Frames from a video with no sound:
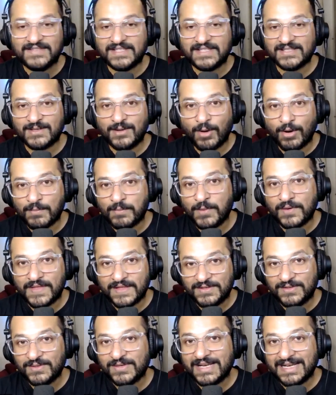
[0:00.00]
There's a lot more
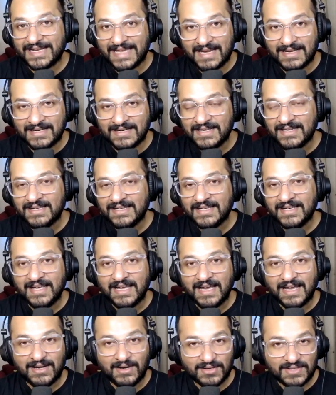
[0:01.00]
that you can get,
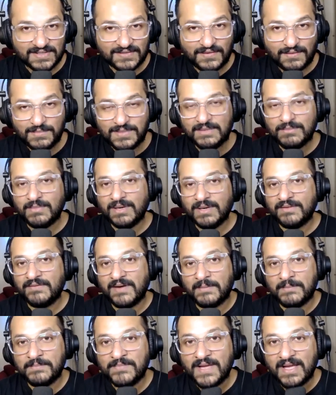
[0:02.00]
and not just from me, but
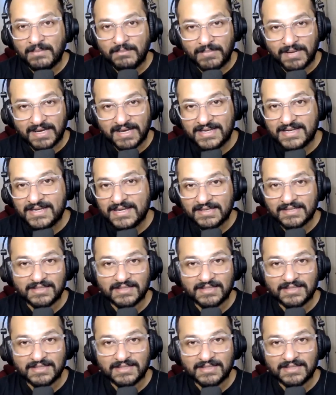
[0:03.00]
from my